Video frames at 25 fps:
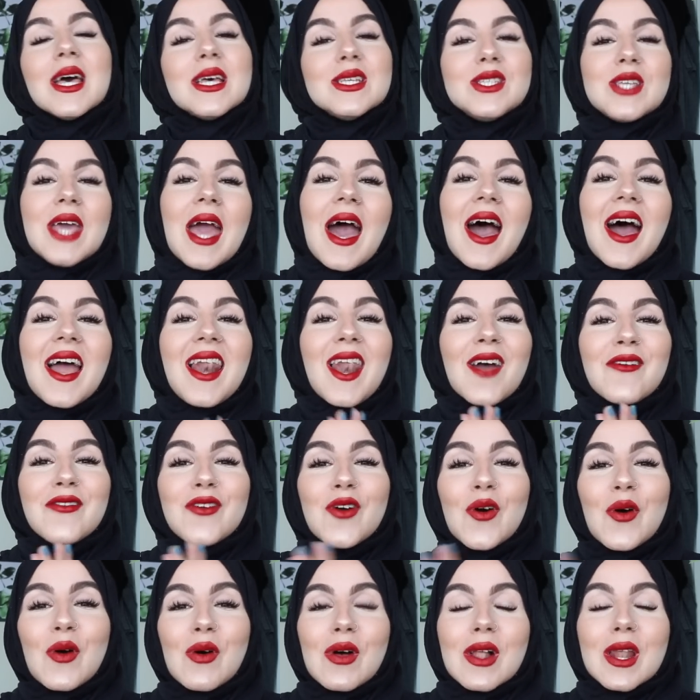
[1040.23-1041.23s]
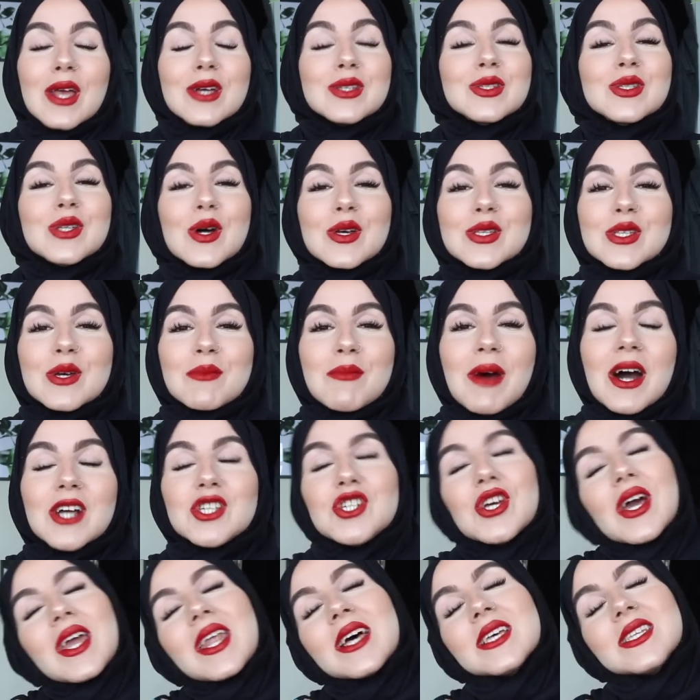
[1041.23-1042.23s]
So yeah, I love you all so so
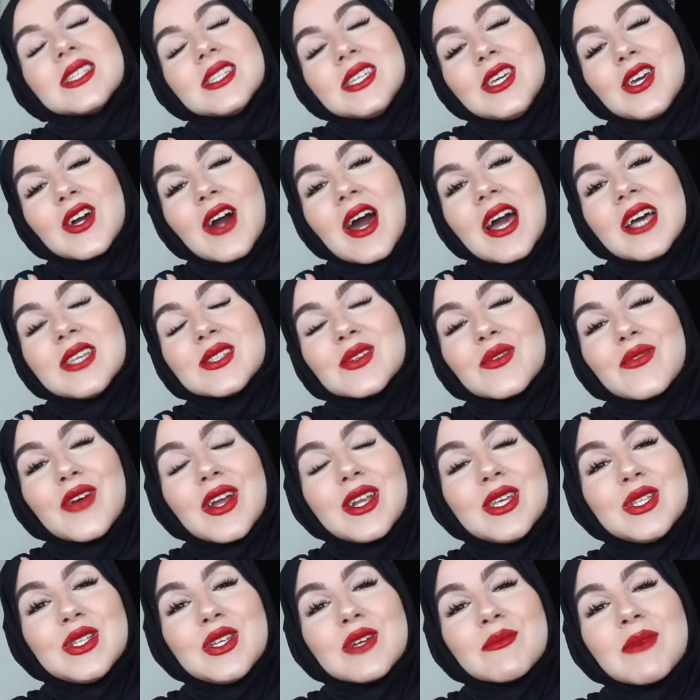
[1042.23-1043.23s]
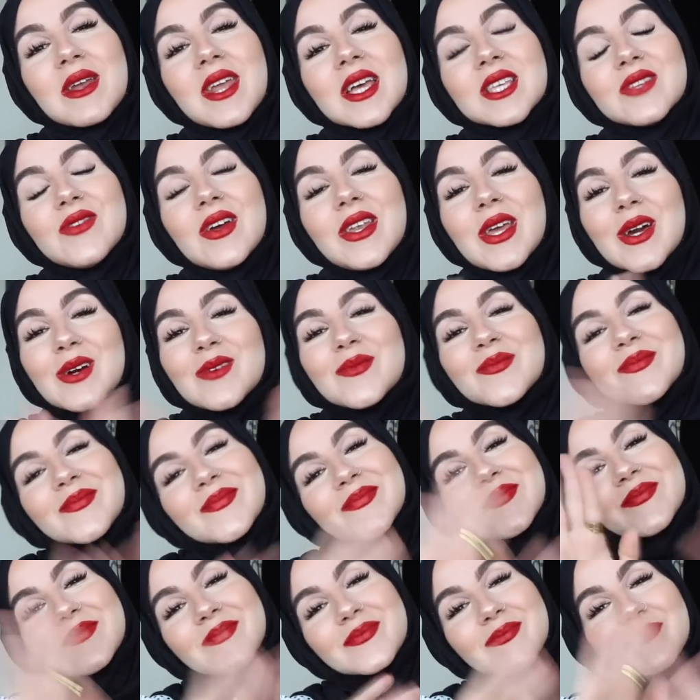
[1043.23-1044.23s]
much, and I'll see you guys really soon in my next video.
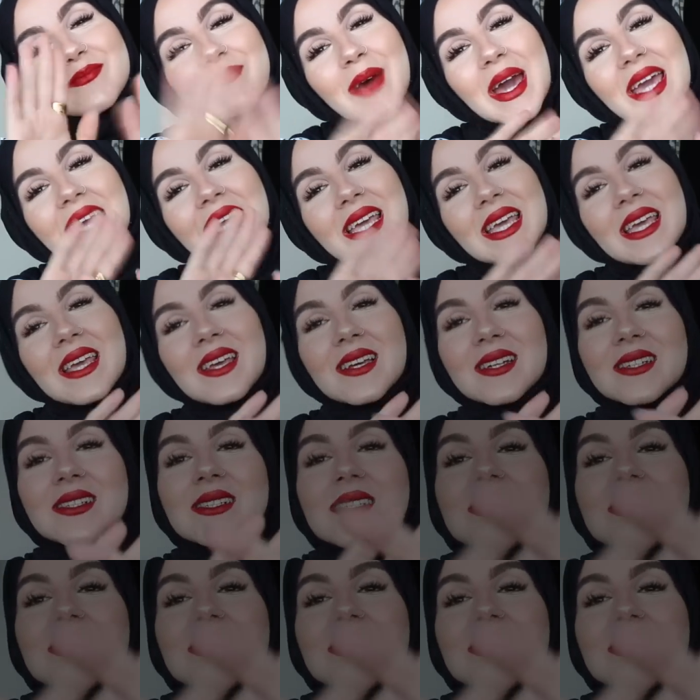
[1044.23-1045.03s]
Bye!